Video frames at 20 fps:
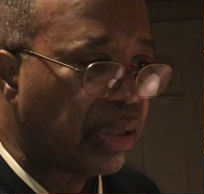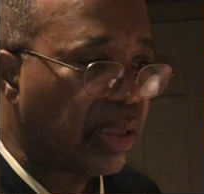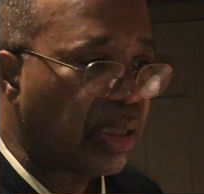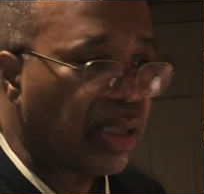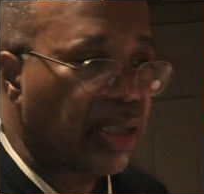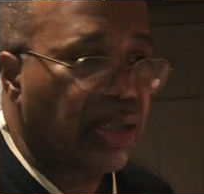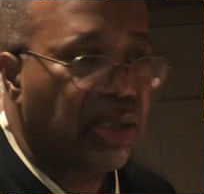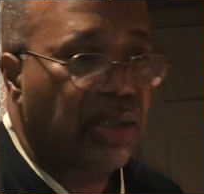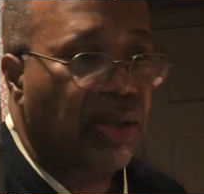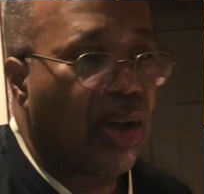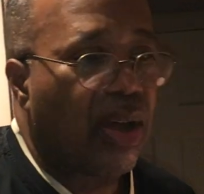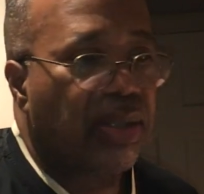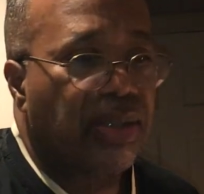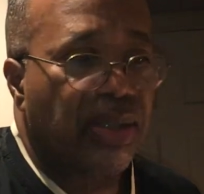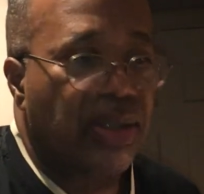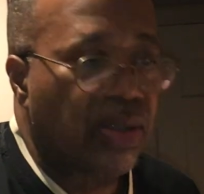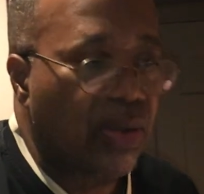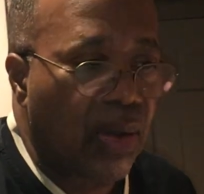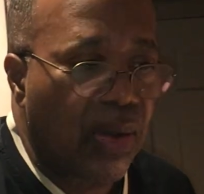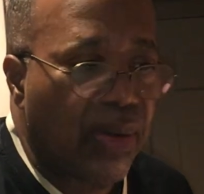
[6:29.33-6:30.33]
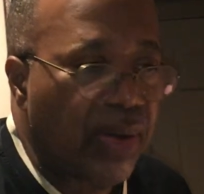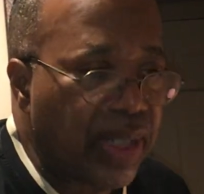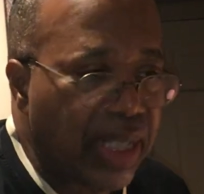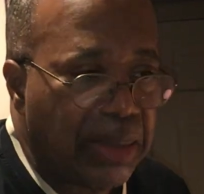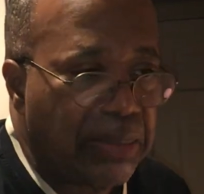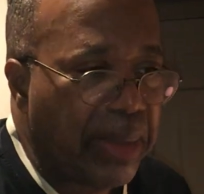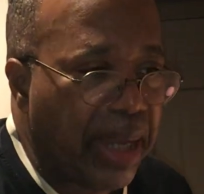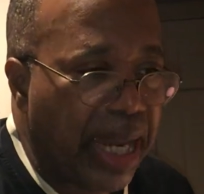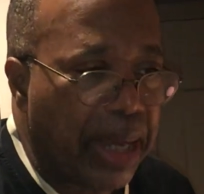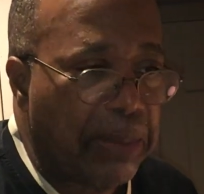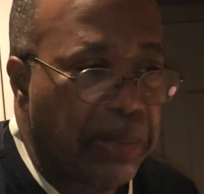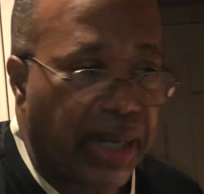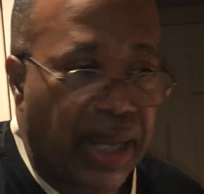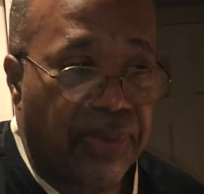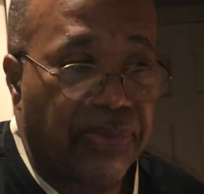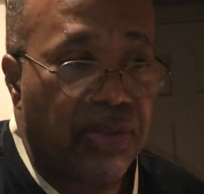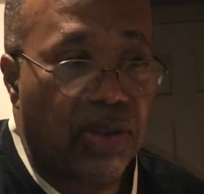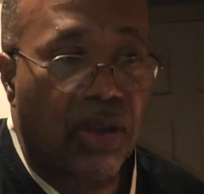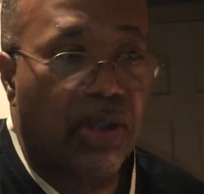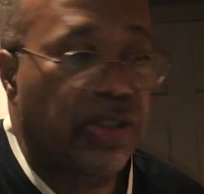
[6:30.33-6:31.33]
The sauce is already made, but I
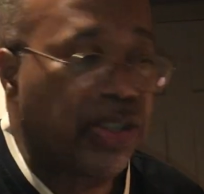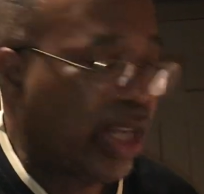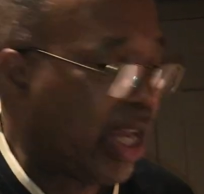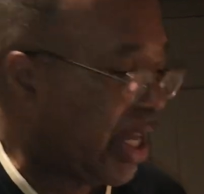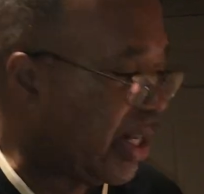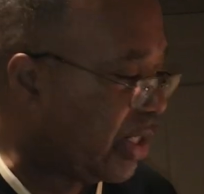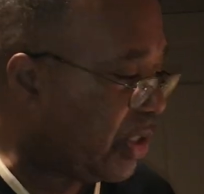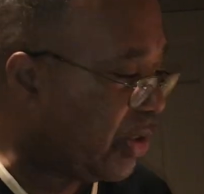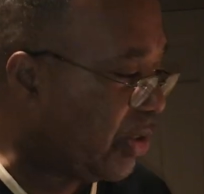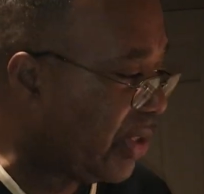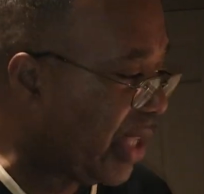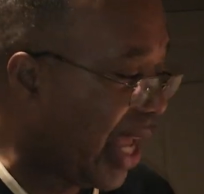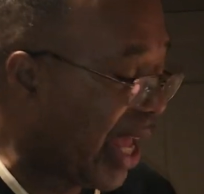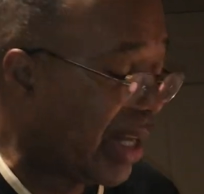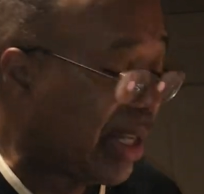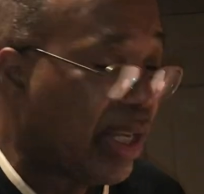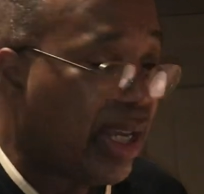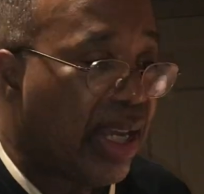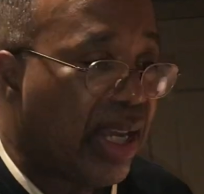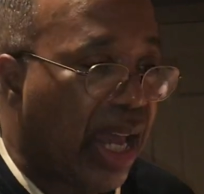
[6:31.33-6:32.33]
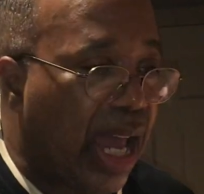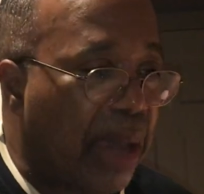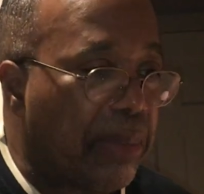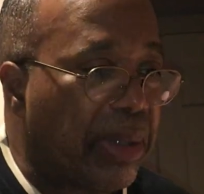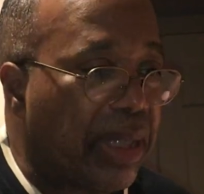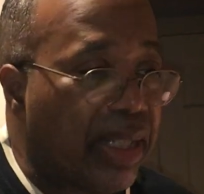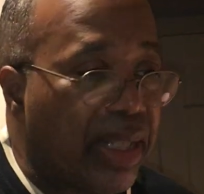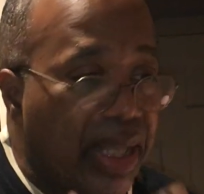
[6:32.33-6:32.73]
told you how to do that. I mean,